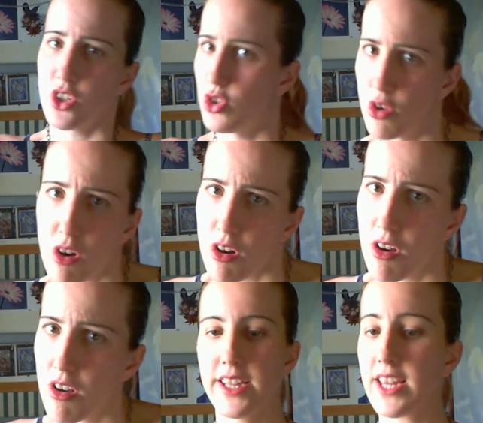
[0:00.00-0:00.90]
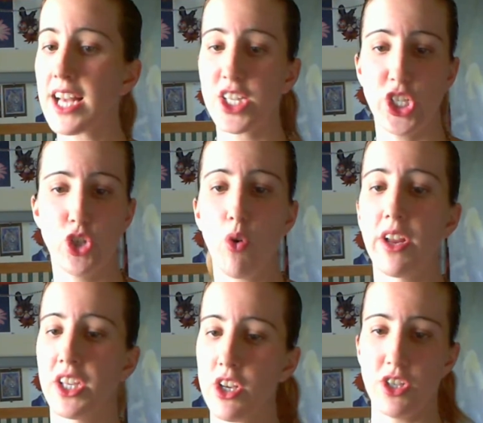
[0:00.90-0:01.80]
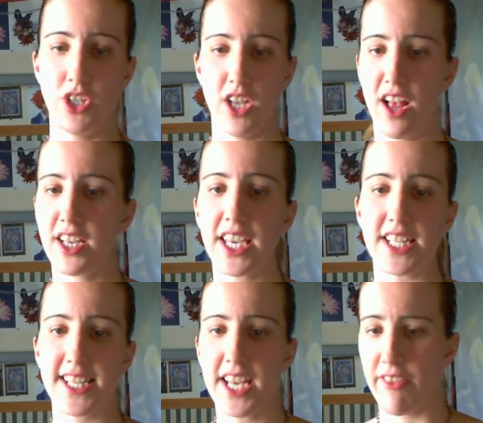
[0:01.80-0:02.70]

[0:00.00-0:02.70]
Duh. That's jolly good, Target.